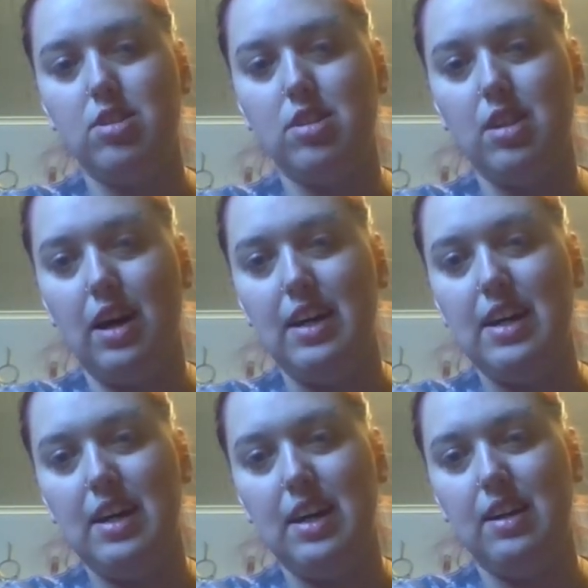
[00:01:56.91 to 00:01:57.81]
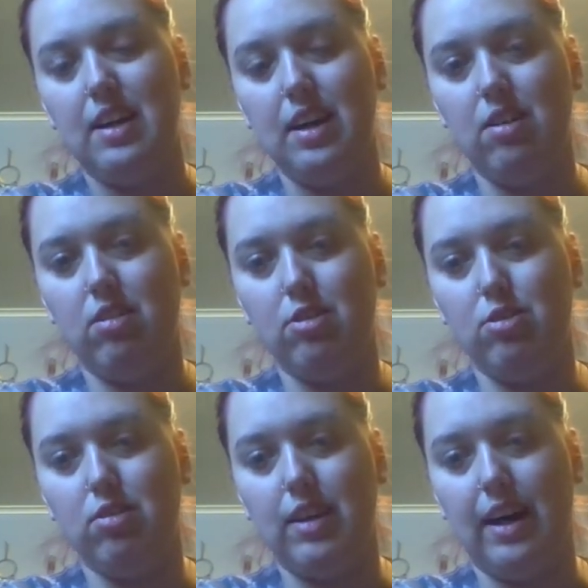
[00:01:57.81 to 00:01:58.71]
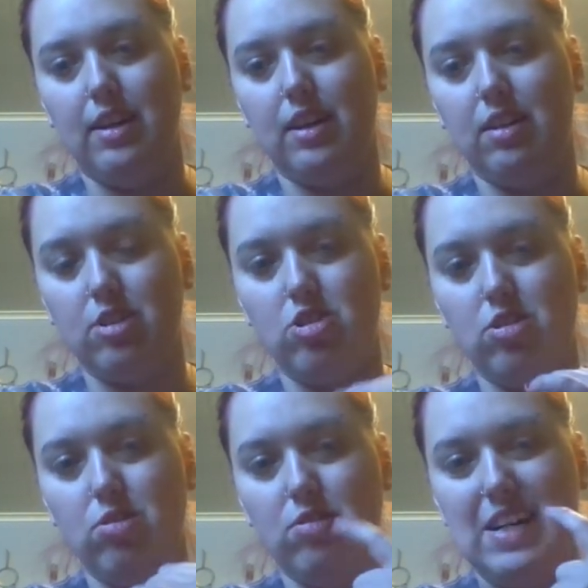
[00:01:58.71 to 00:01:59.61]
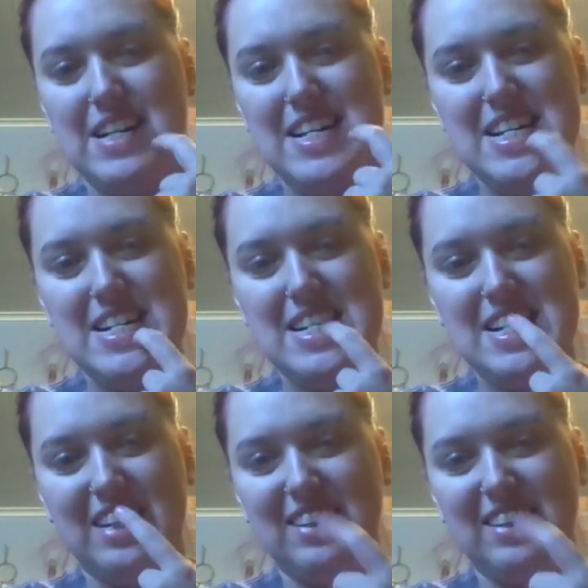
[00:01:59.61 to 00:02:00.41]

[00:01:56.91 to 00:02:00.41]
saw you gonna hear her do that. Her chew her